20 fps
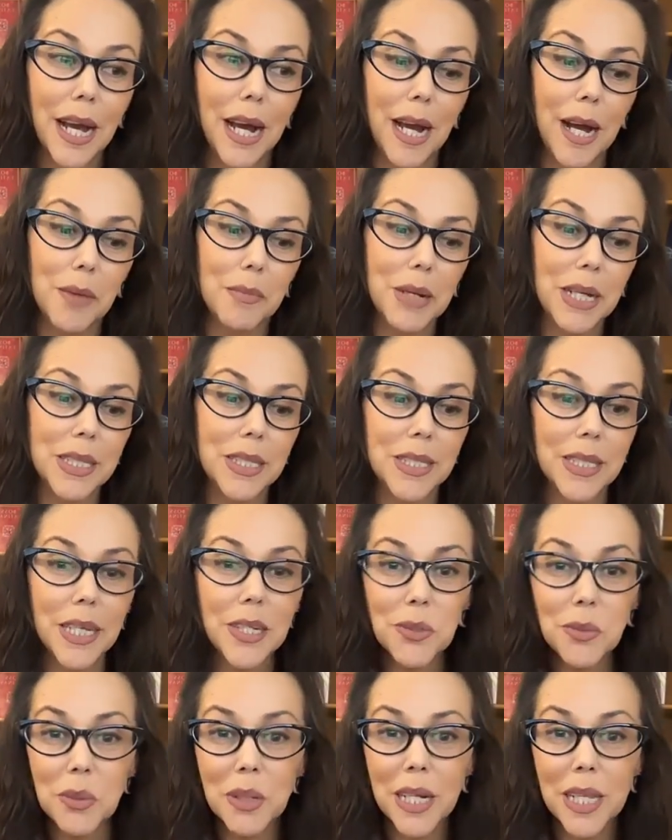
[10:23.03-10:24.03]
it's
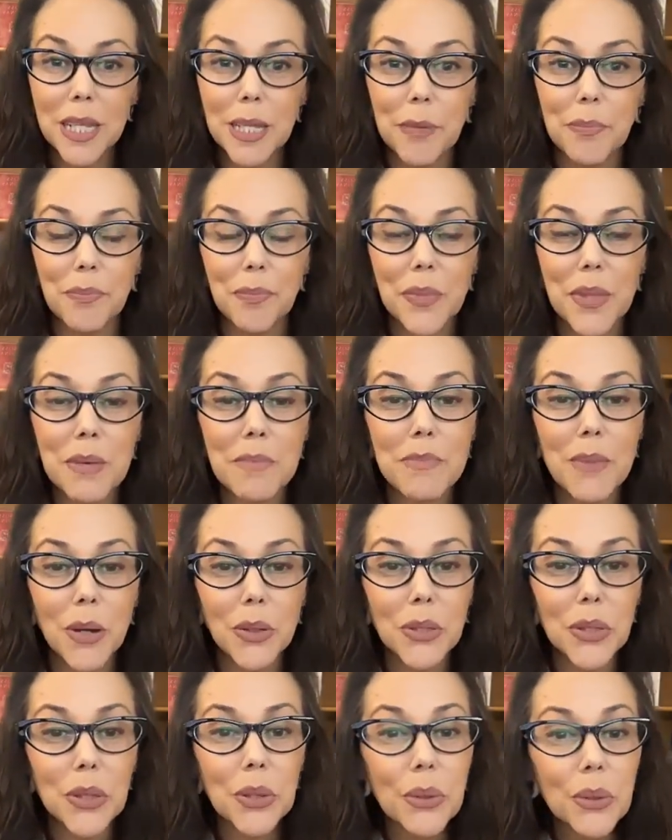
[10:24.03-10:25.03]
such one of the
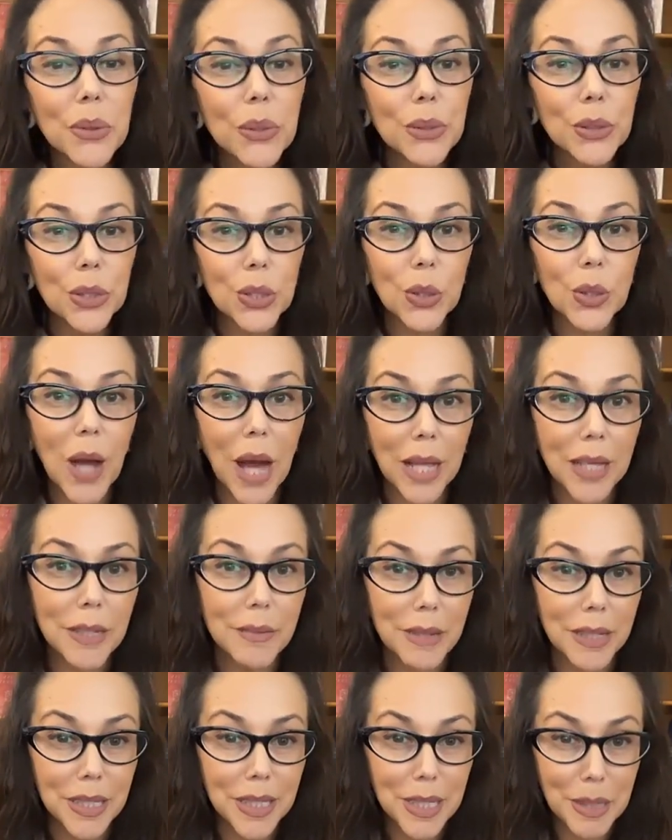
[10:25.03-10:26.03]
most crucial
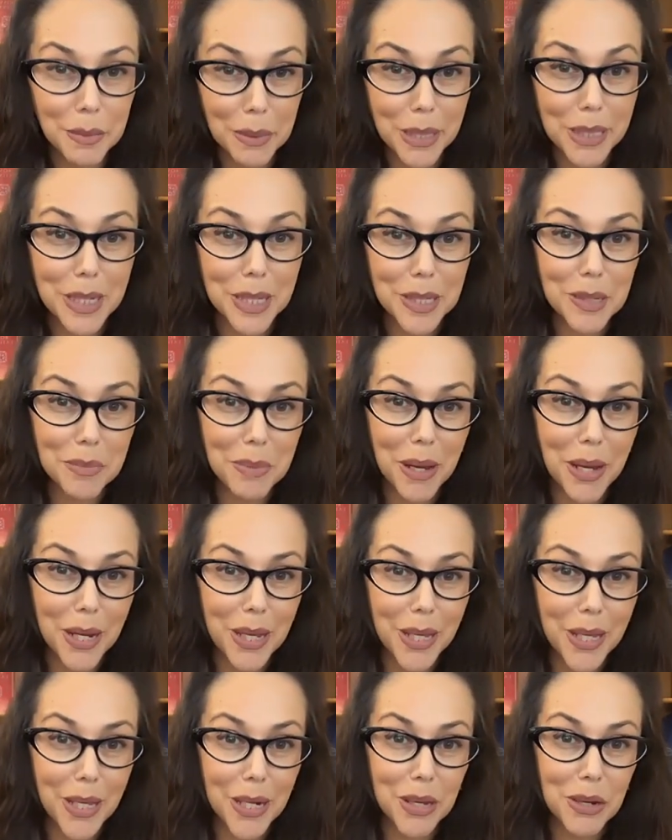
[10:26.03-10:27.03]
elements to
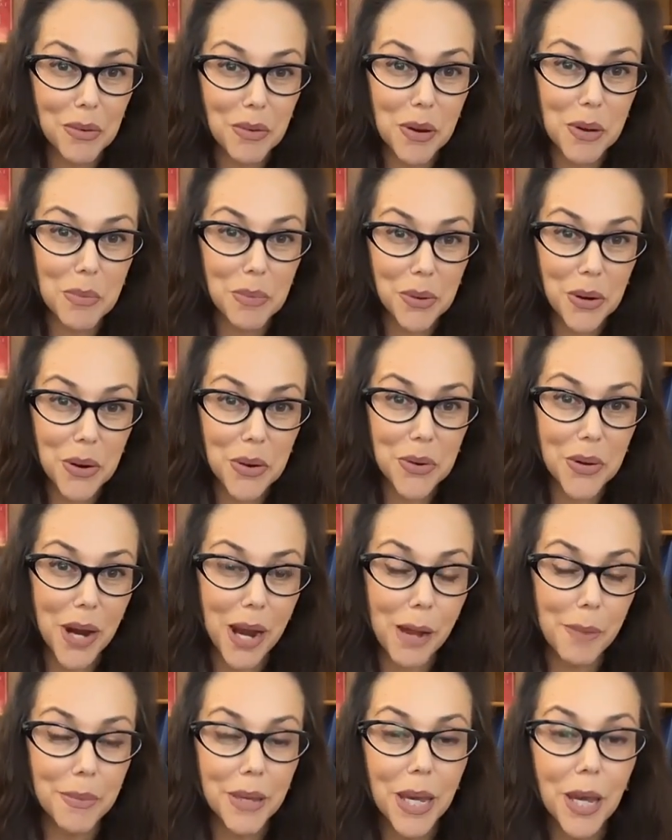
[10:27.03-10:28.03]
participating in a group
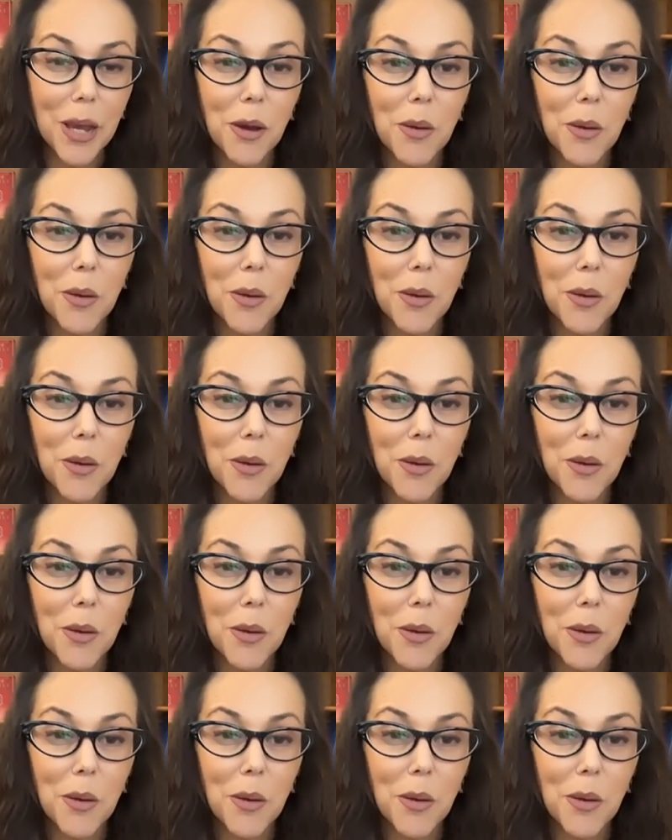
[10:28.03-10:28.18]
program,